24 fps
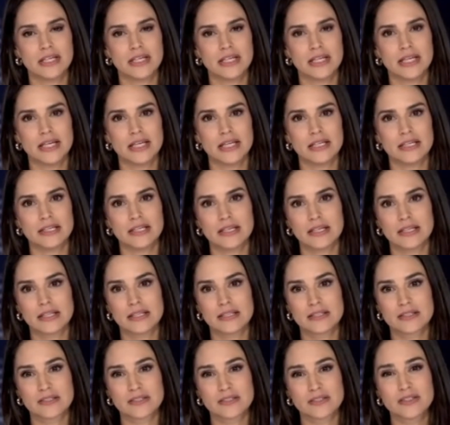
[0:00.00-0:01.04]
And
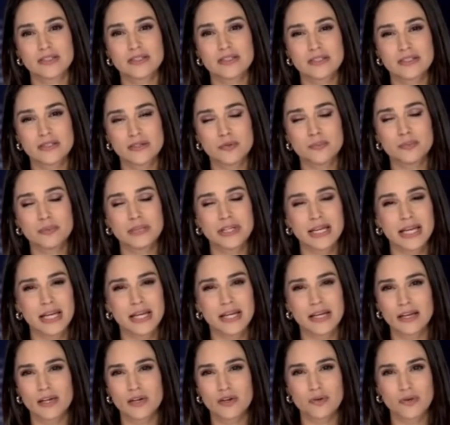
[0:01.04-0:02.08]
this could still
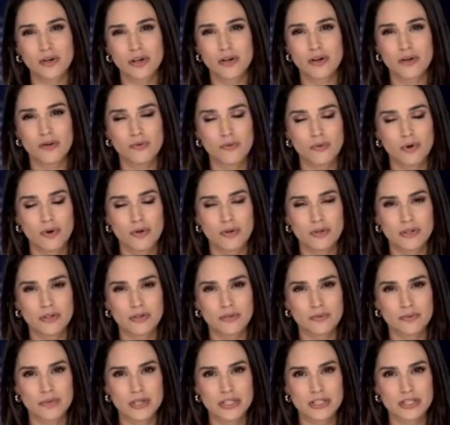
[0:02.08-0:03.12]
play a critical role in the
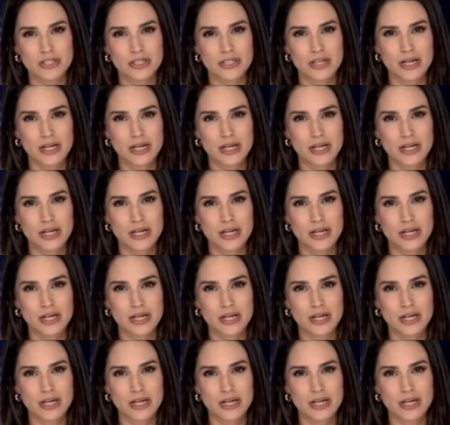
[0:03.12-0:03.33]
region.